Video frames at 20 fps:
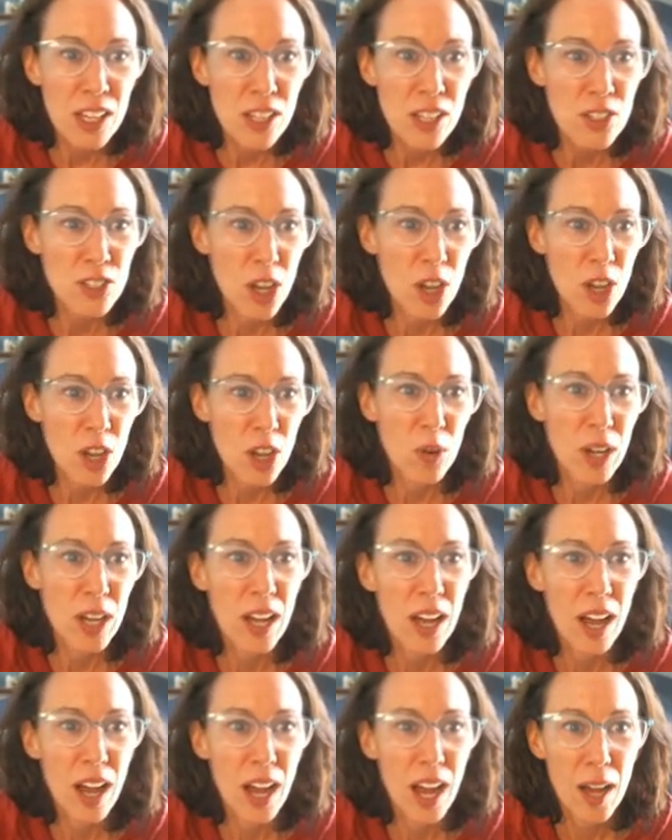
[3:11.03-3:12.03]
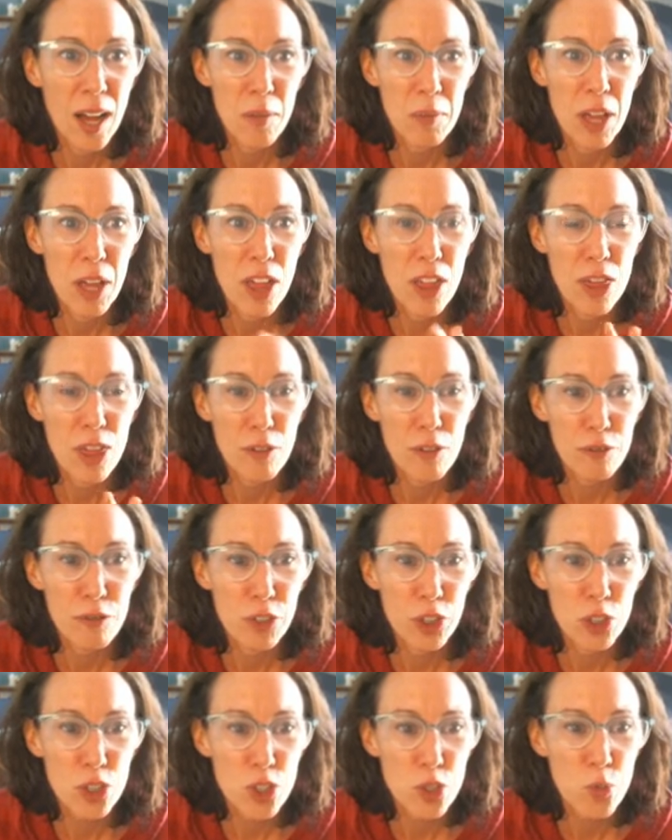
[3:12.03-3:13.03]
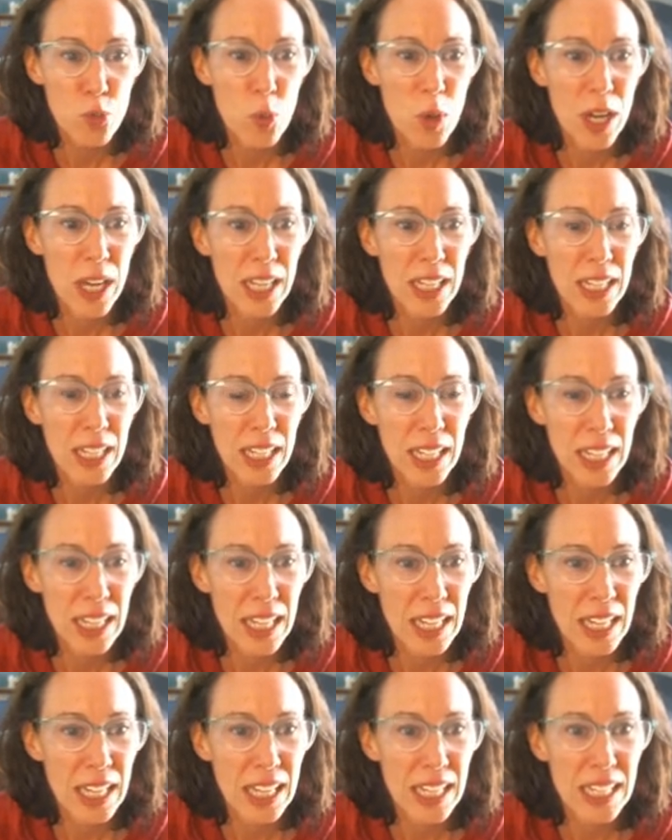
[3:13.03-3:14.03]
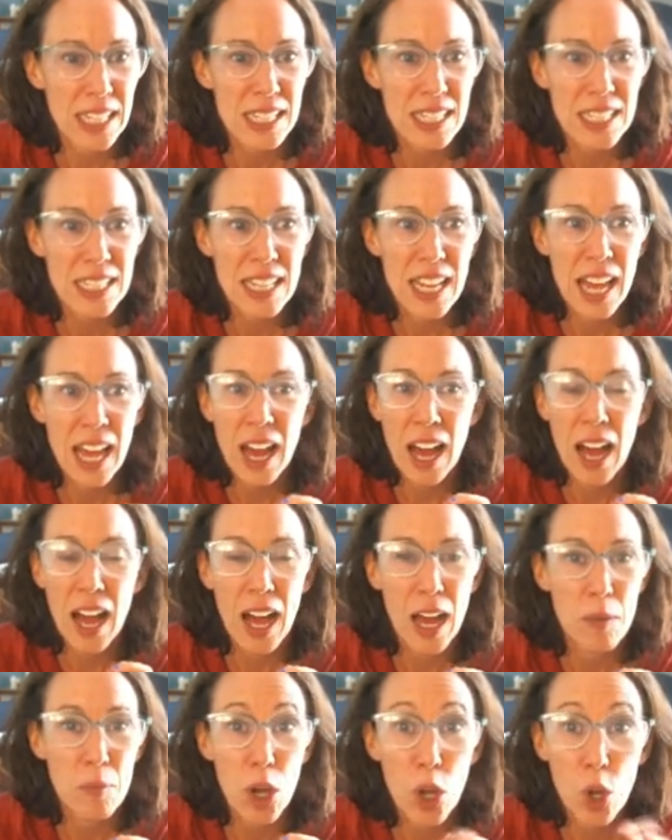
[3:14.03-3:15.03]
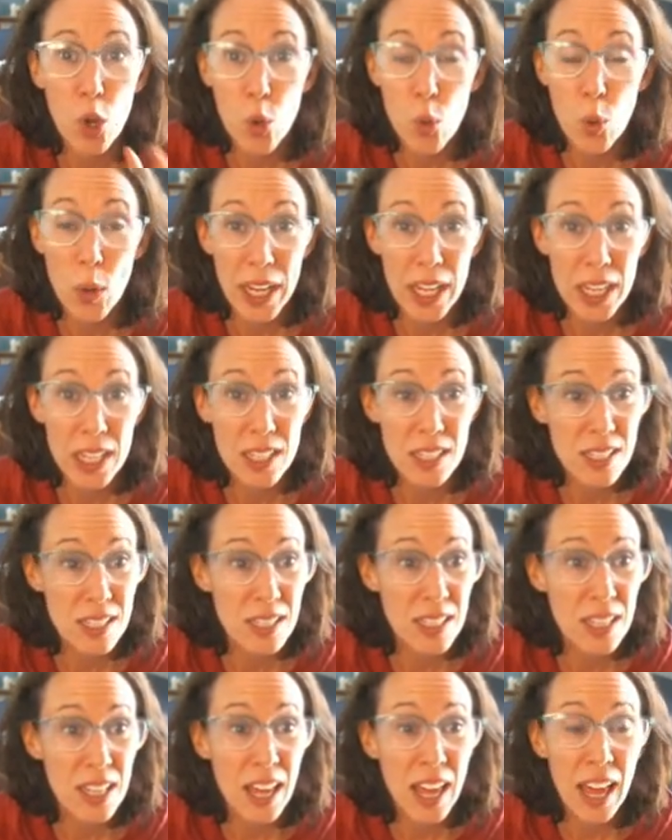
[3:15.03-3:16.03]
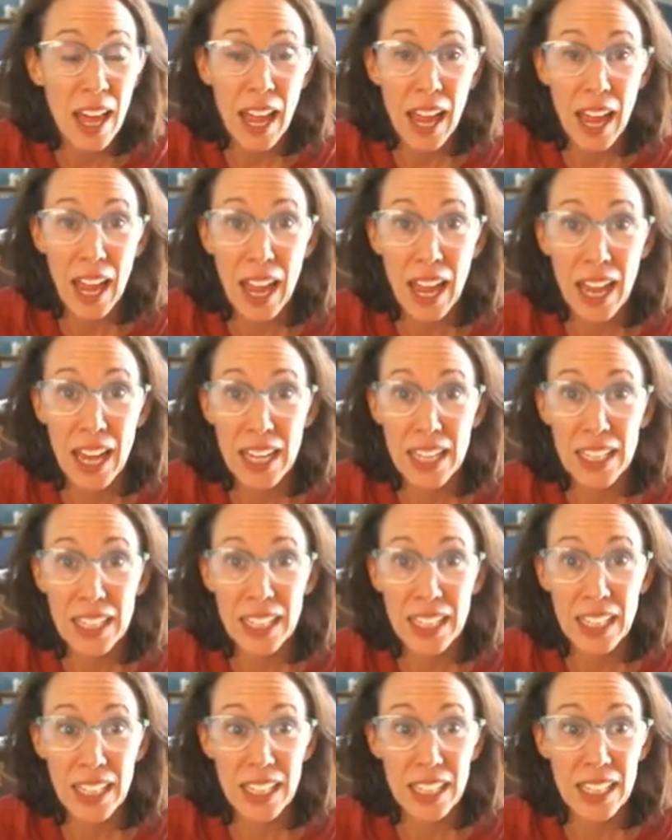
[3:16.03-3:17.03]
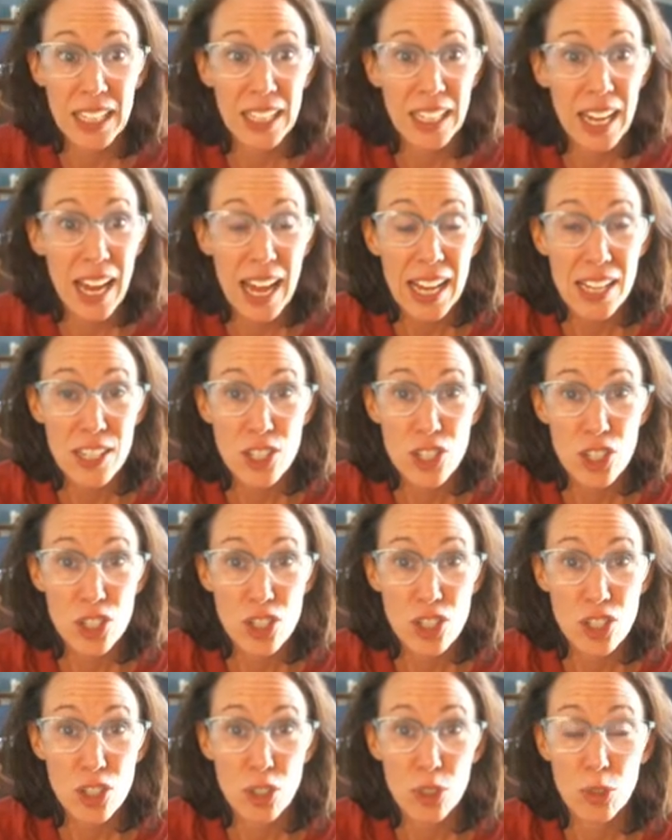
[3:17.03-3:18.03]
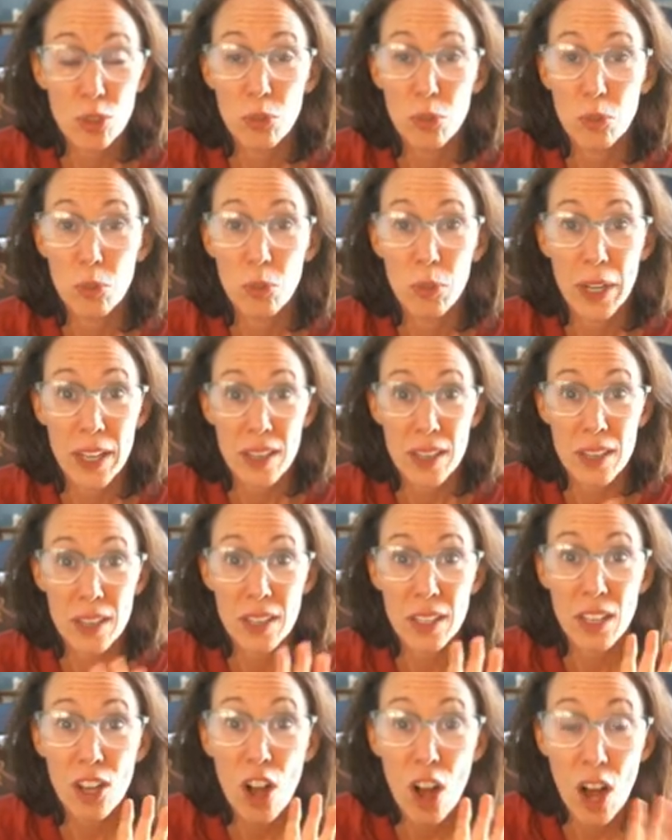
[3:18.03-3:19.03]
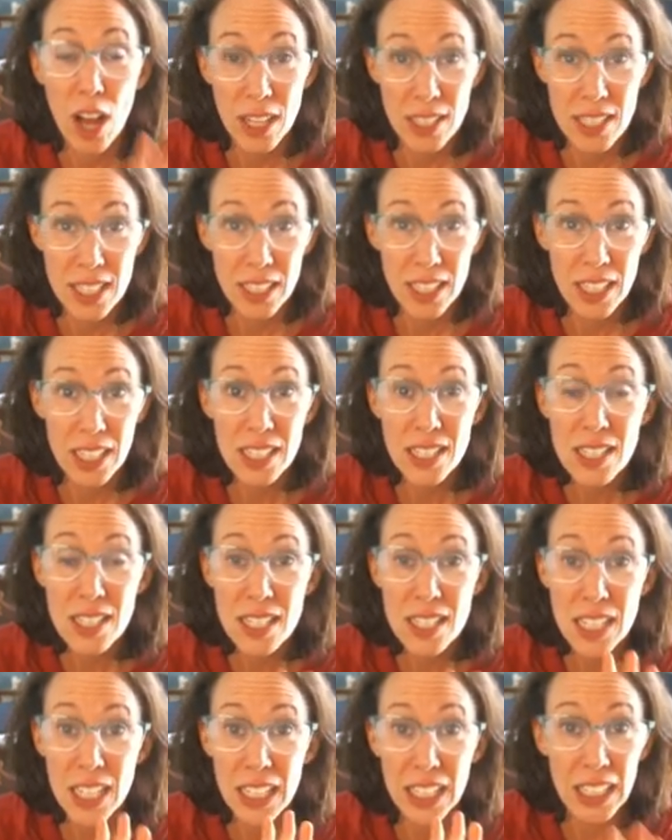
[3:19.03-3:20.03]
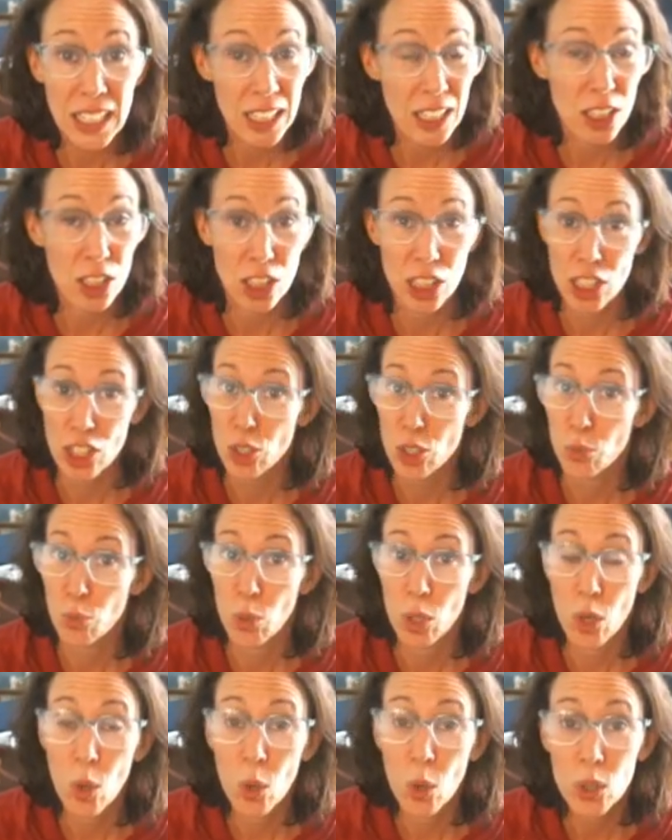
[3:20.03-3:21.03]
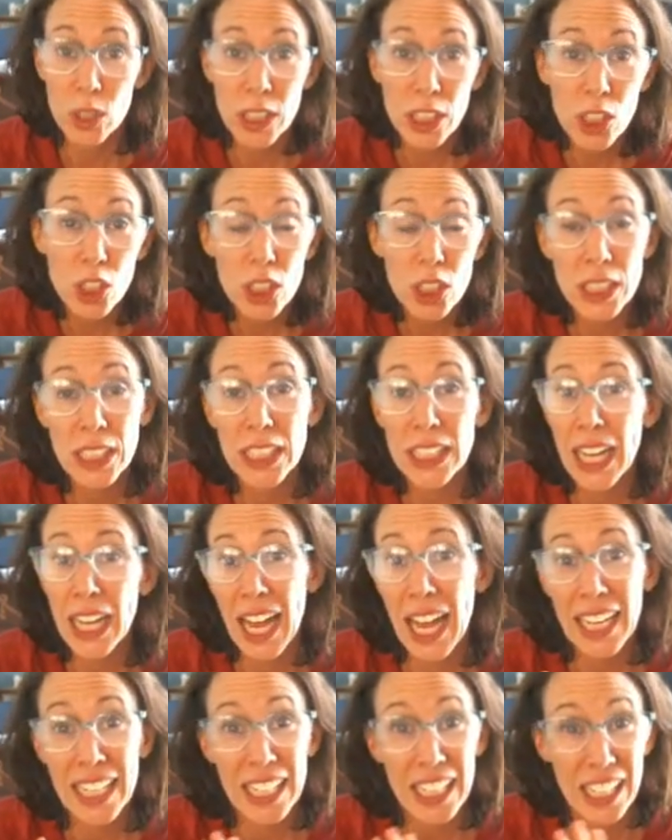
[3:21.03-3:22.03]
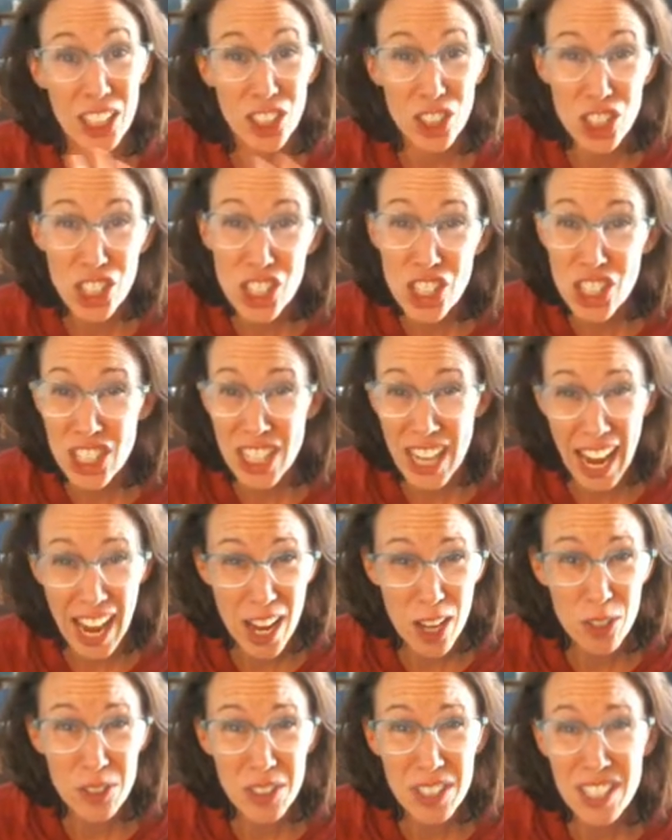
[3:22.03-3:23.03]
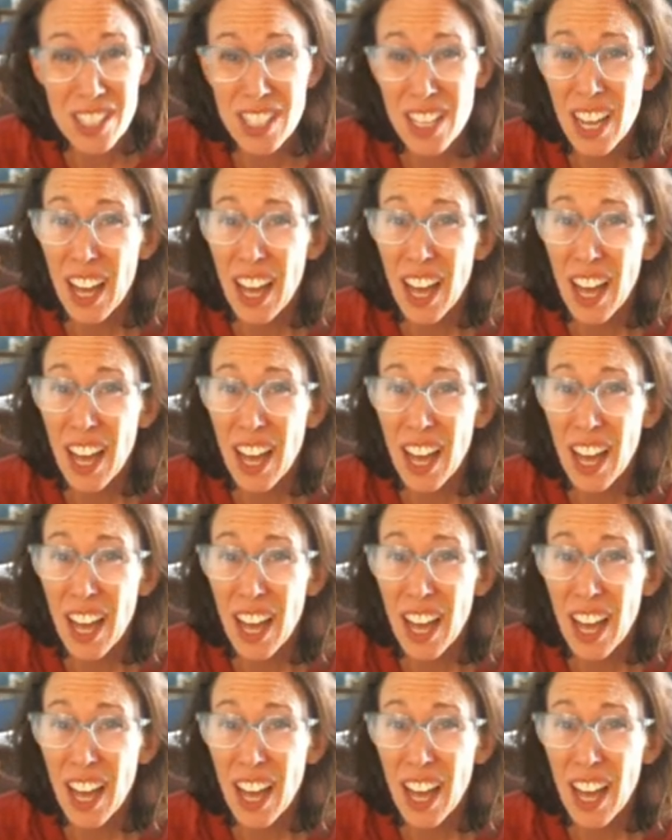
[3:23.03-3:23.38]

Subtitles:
So the first one is a quiz, and it has to do with consonants in English. We're only looking at English sounds.